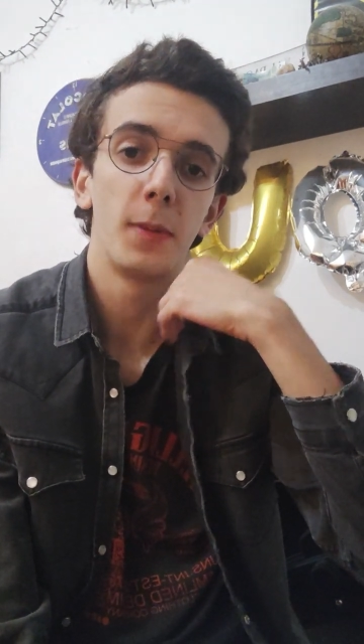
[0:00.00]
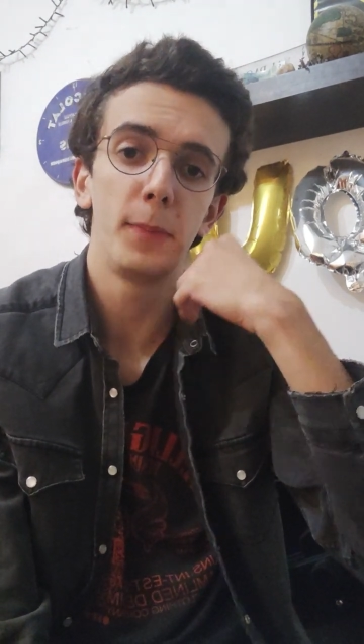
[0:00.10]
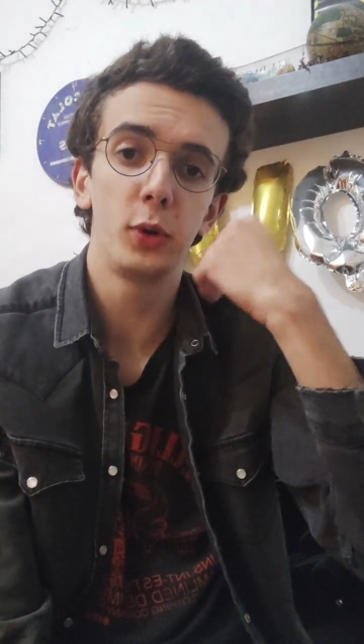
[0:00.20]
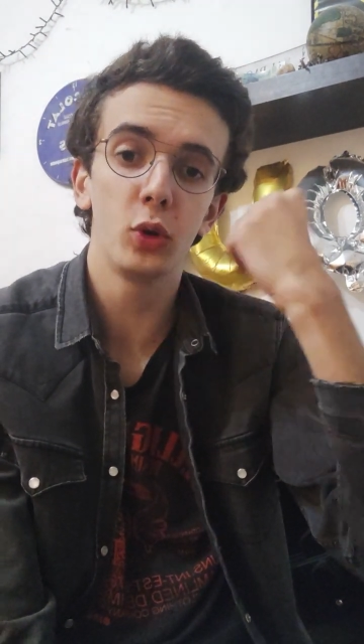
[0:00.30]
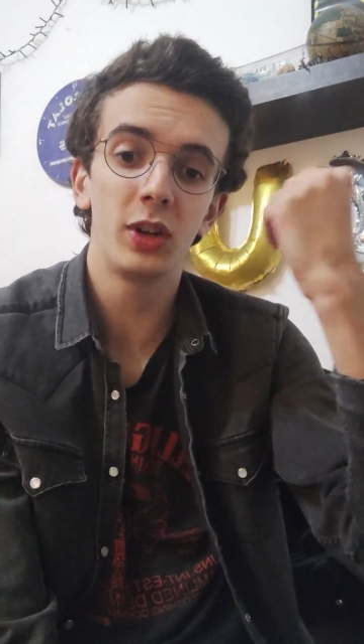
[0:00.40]

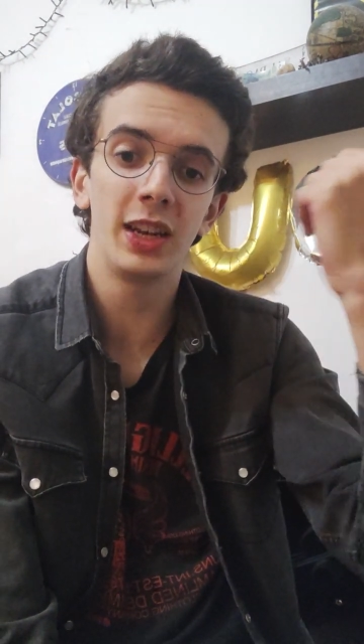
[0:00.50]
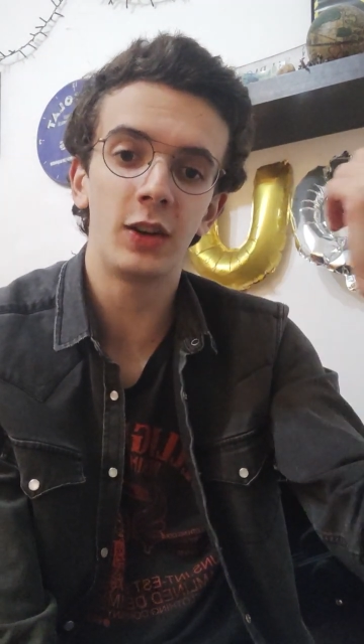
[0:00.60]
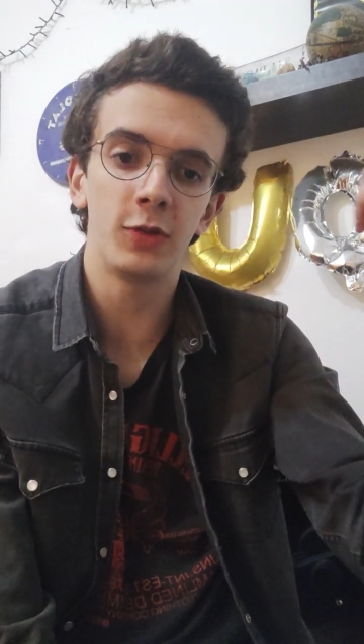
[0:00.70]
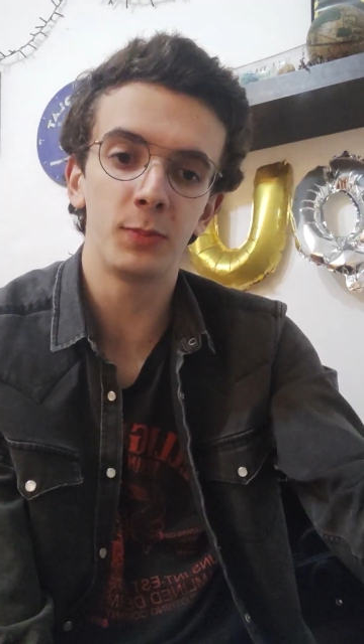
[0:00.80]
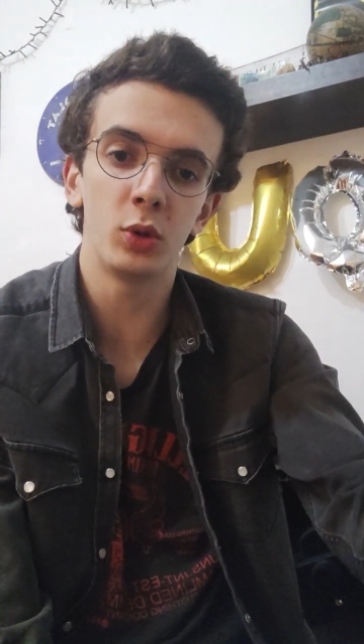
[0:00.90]
purely out
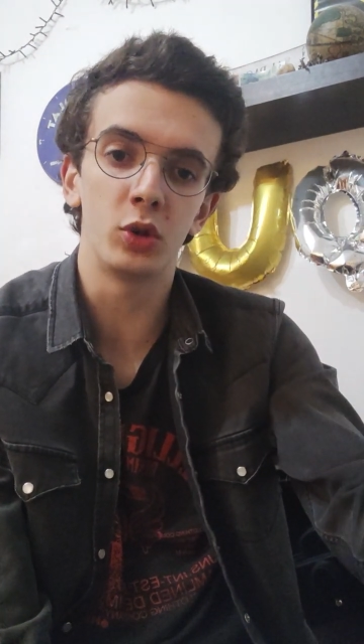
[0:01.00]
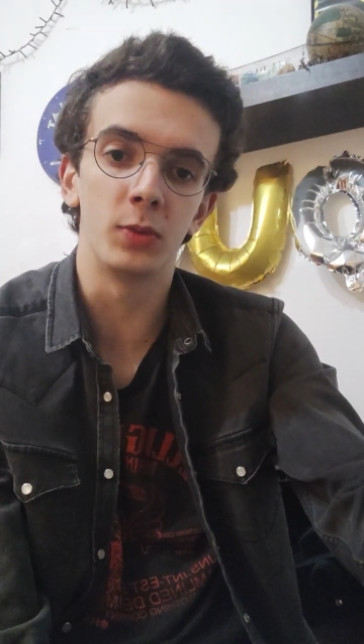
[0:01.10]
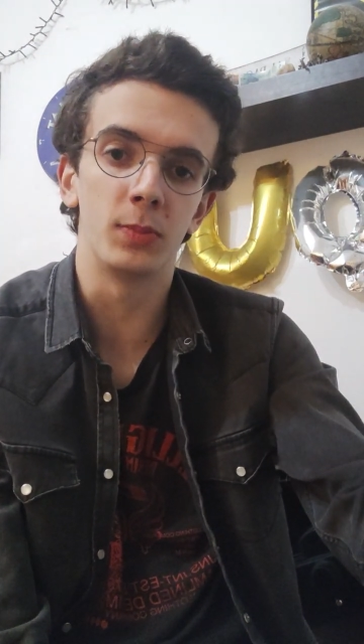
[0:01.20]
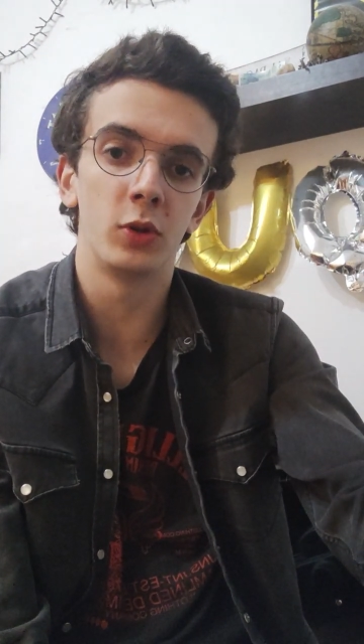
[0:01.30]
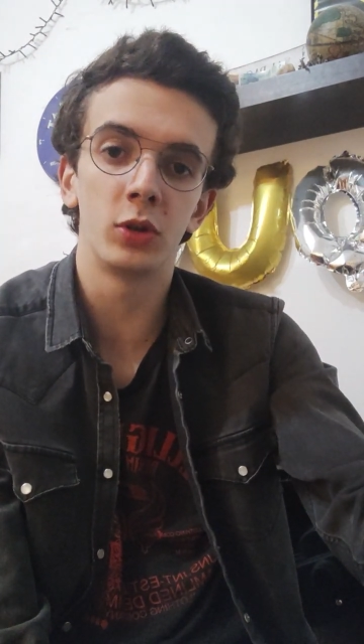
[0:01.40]
of
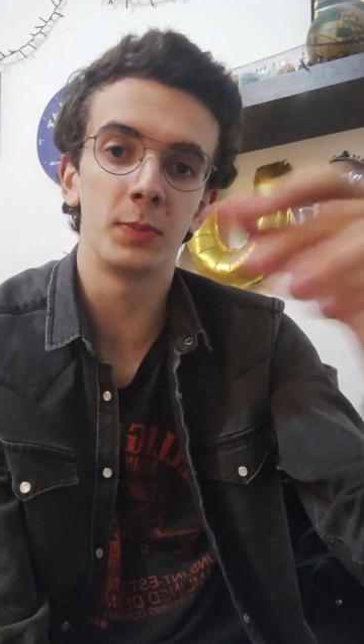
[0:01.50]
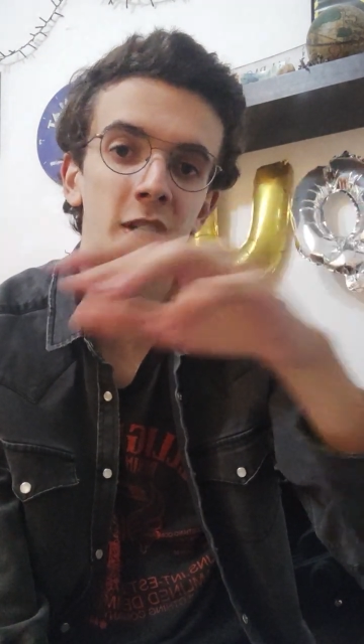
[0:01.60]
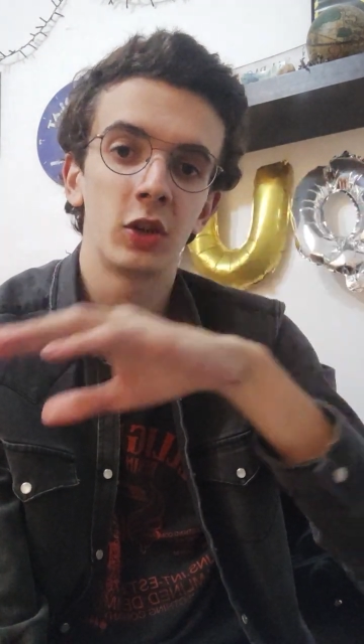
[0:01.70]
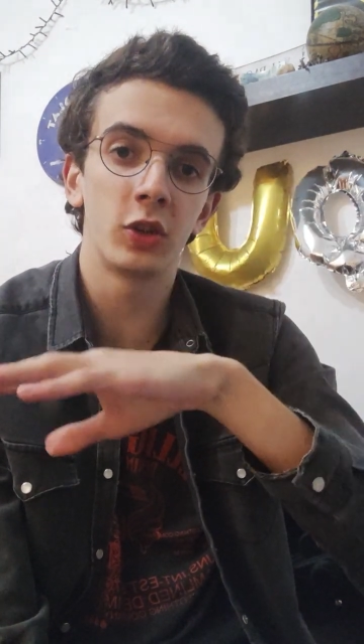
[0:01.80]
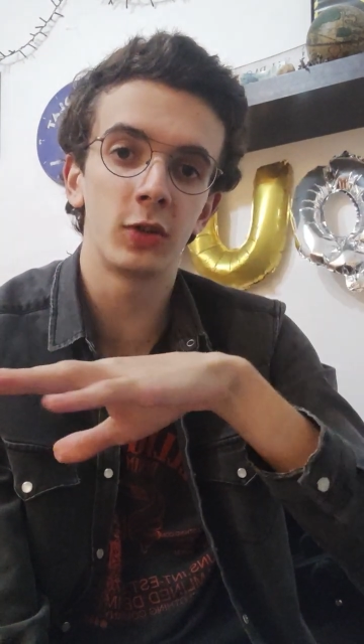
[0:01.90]
boredom, not
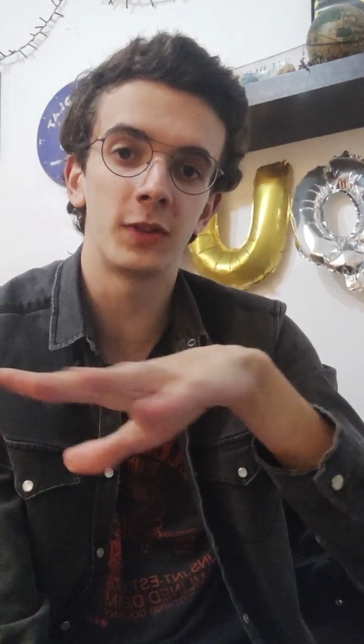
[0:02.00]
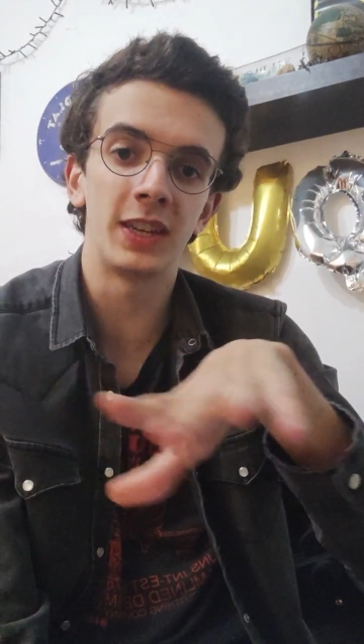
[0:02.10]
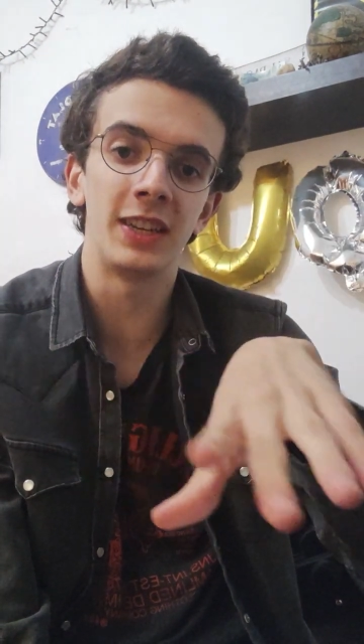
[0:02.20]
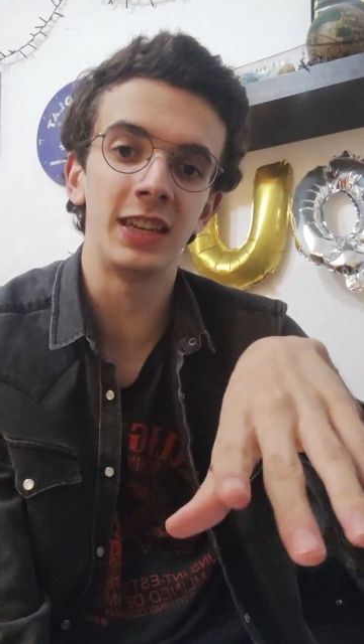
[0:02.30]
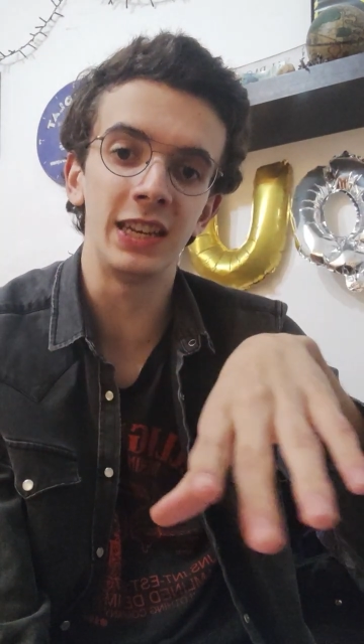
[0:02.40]
because of
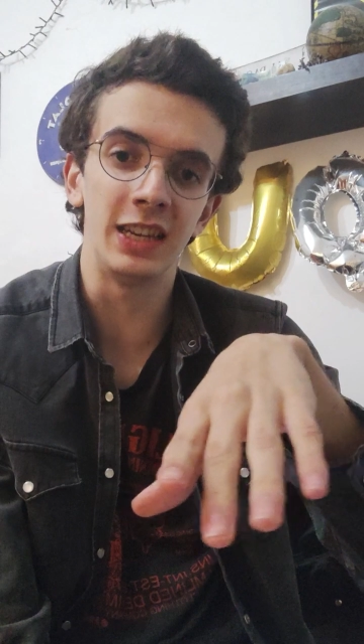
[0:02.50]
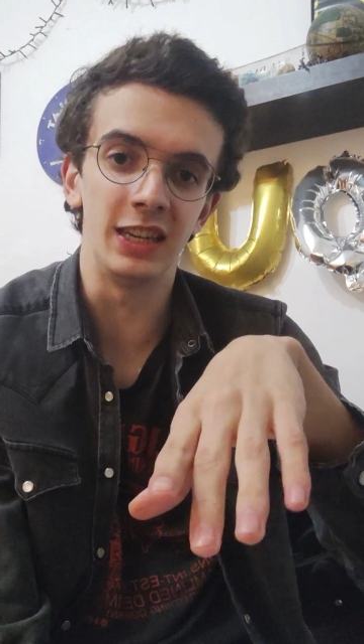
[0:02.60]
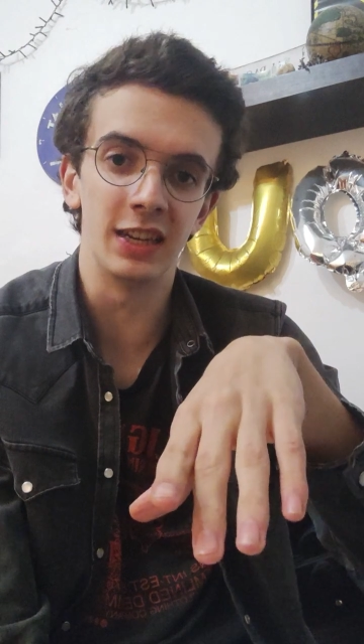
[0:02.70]
any need.